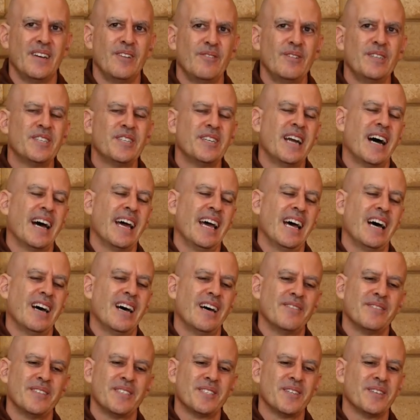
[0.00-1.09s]
We should not
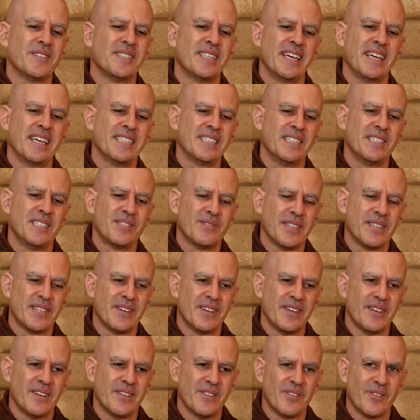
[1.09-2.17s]
have associations with
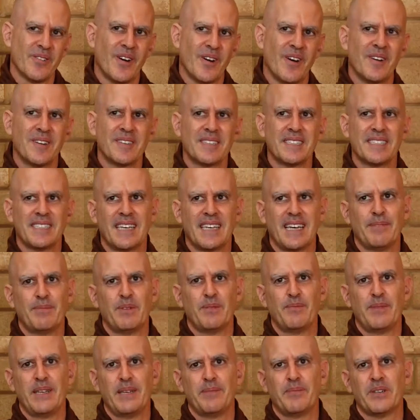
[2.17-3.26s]
the wrong type
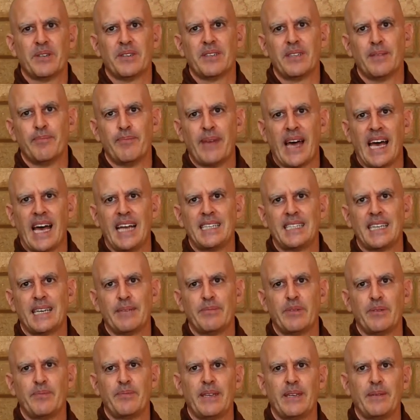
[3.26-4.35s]
of people, the bad type
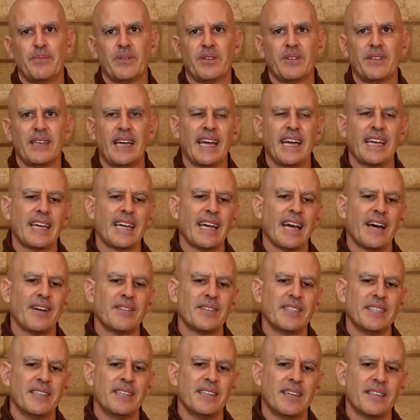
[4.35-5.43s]
of people, hanging
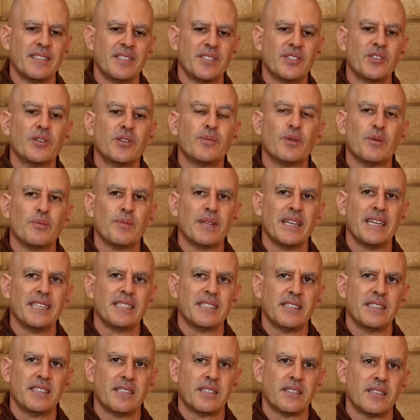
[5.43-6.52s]
out in unsuitable
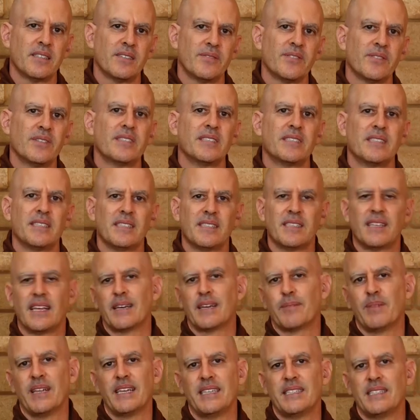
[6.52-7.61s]
places, for instance,
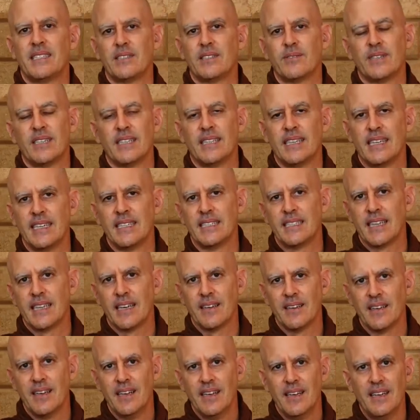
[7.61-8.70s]
like places where they
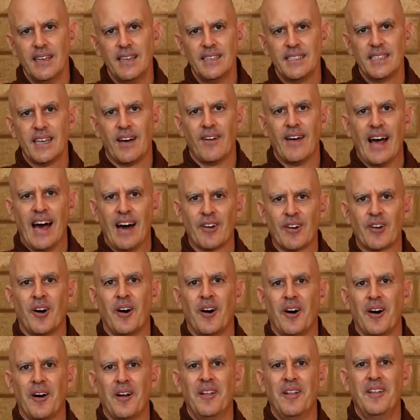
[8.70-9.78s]
sell
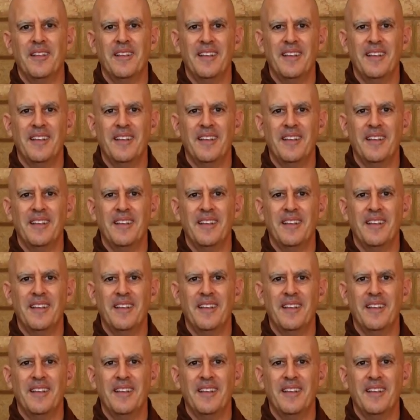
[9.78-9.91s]
alcohol,